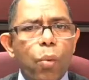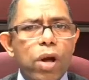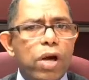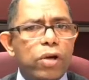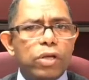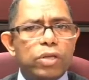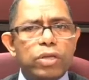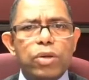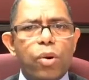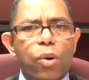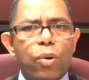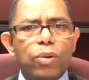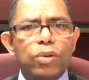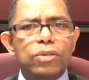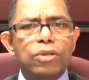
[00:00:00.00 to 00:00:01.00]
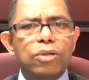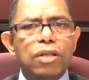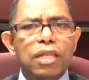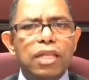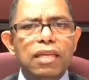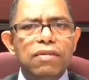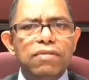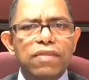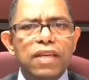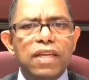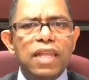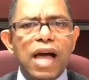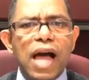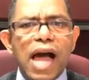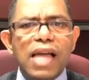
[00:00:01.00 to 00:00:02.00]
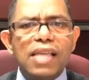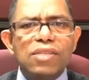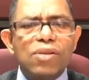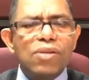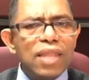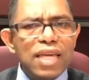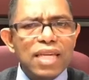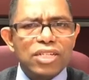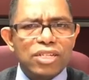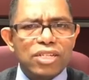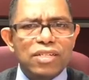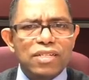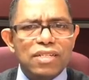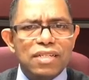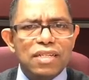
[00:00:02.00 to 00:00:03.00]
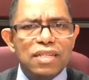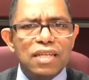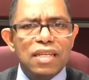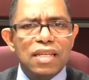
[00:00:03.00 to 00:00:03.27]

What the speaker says: We are not called to live in isolation.